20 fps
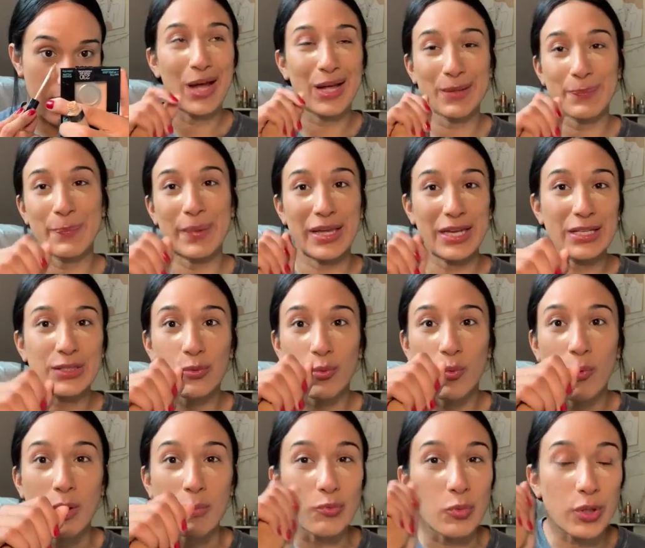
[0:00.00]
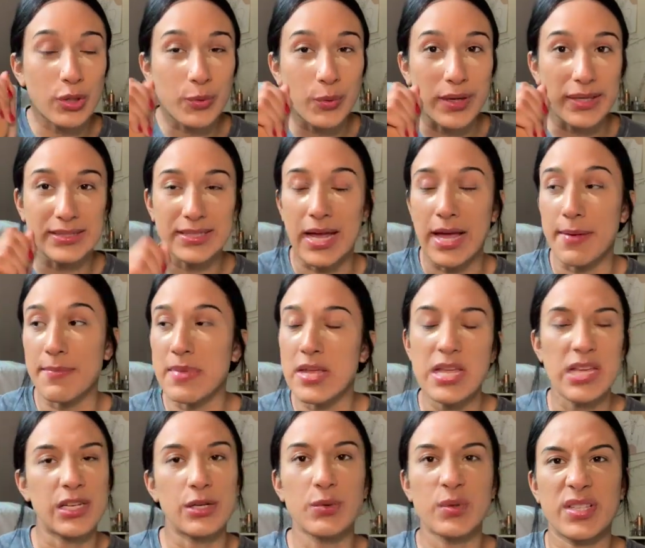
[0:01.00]
I peeked one more quick
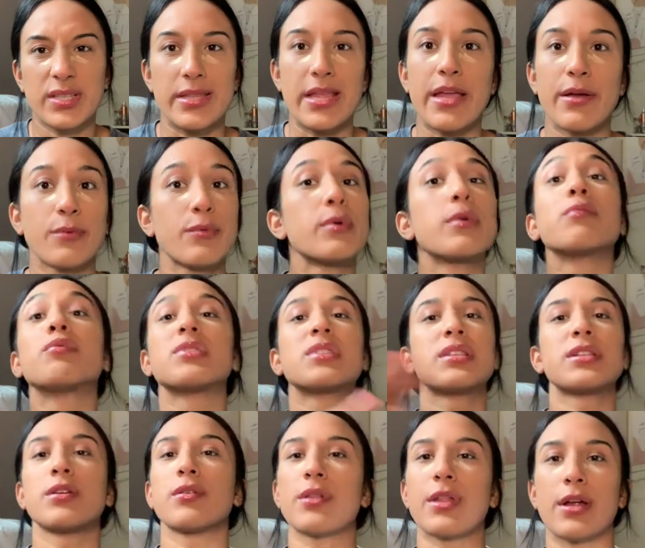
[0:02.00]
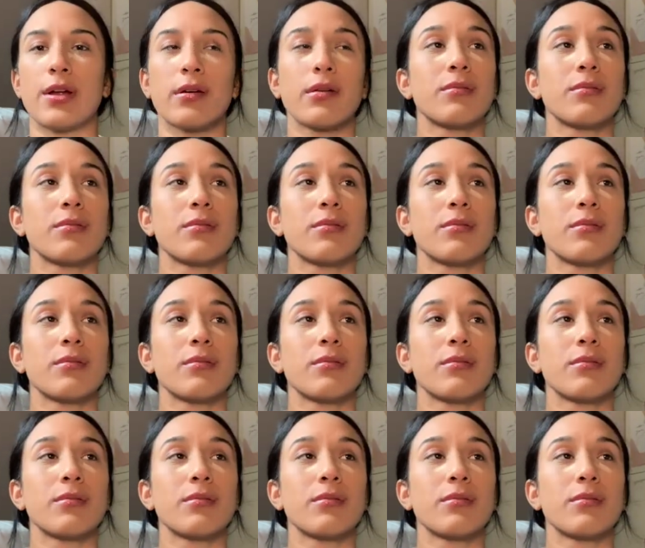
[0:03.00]
time, and it was it, it was still there.